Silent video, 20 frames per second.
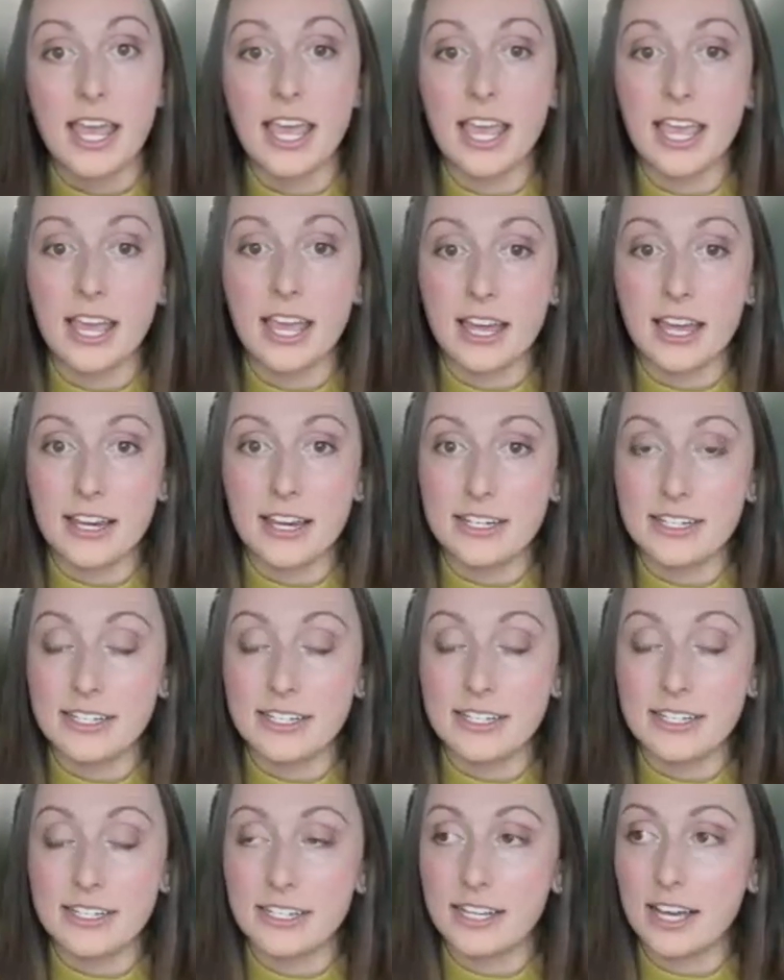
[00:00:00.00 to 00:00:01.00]
And
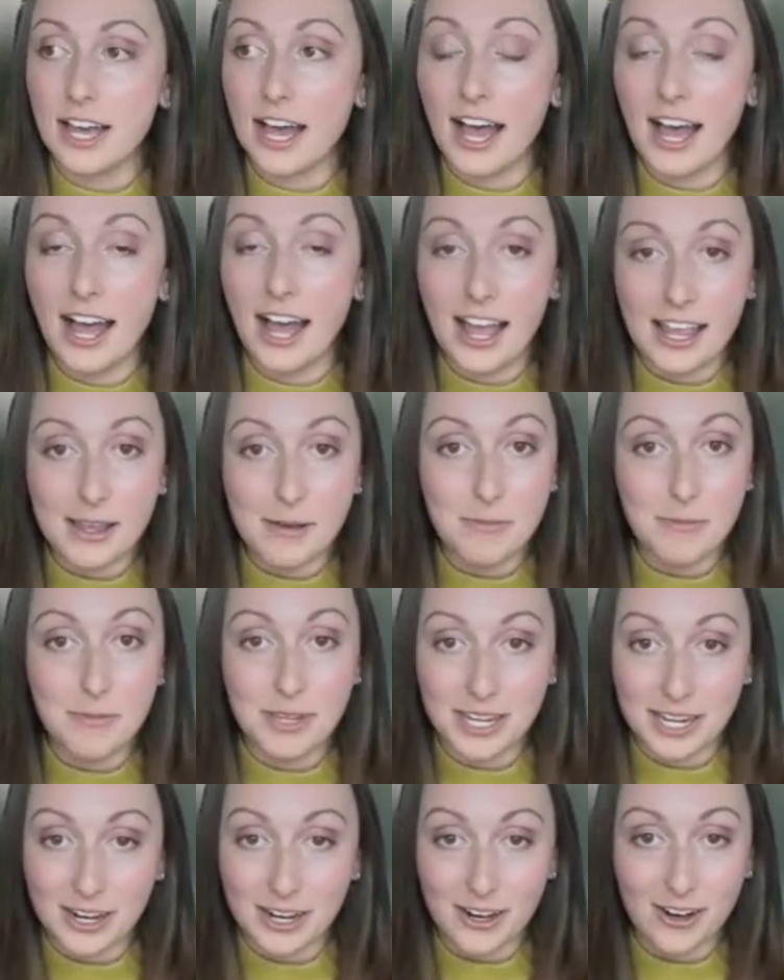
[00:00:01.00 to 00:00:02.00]
I
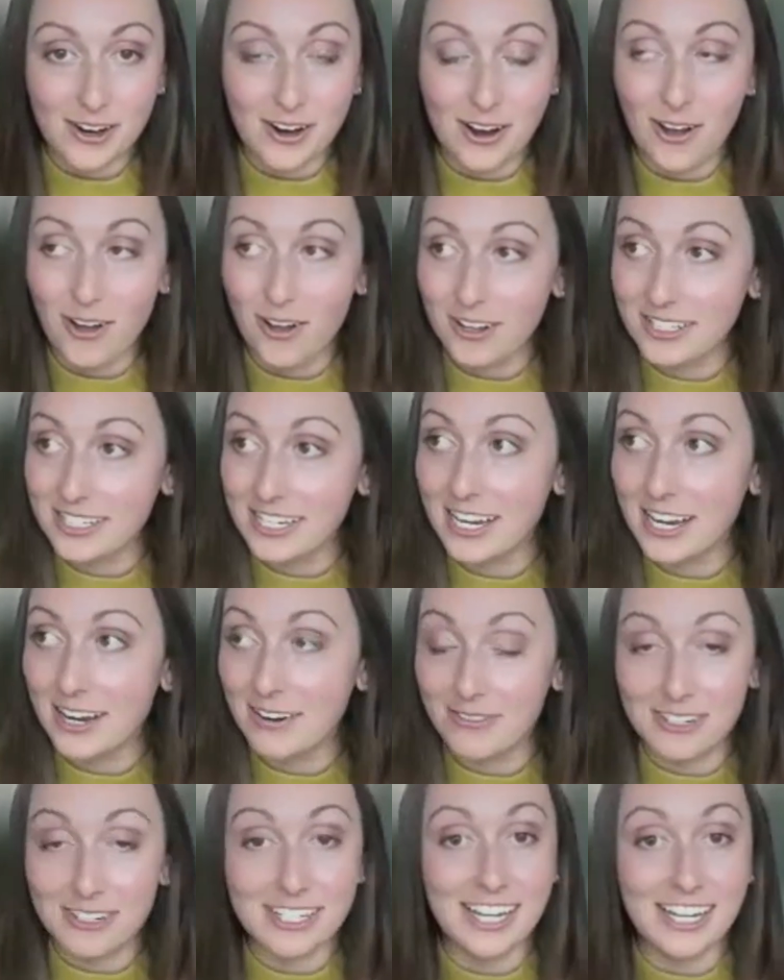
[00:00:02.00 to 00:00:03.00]
am here all day,
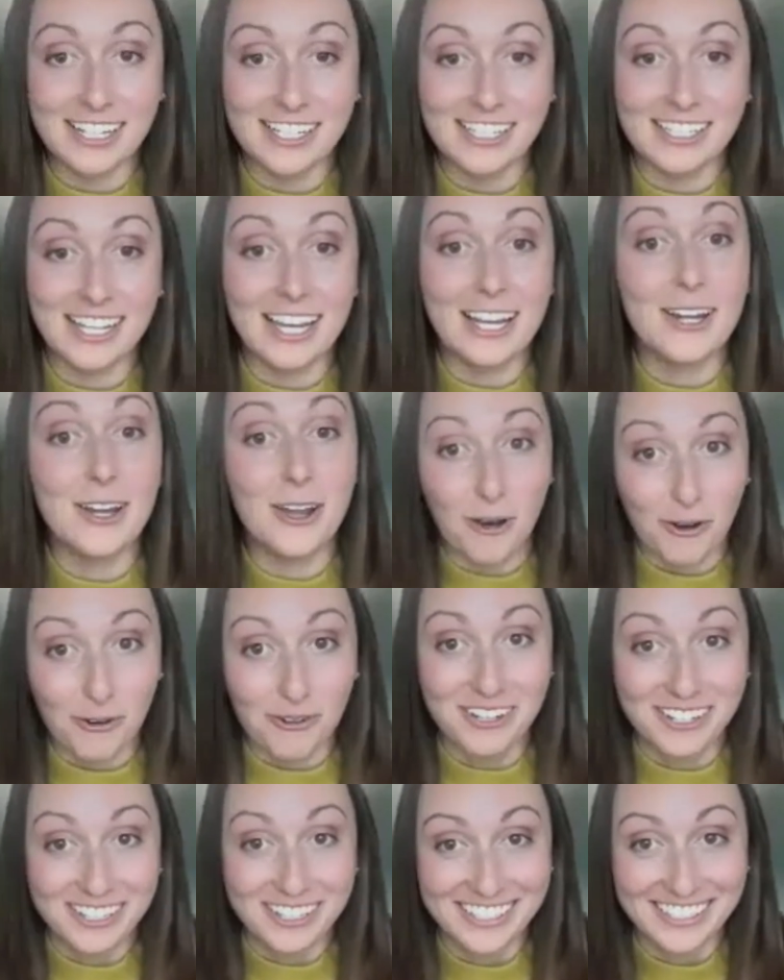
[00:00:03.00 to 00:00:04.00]
every day to say no.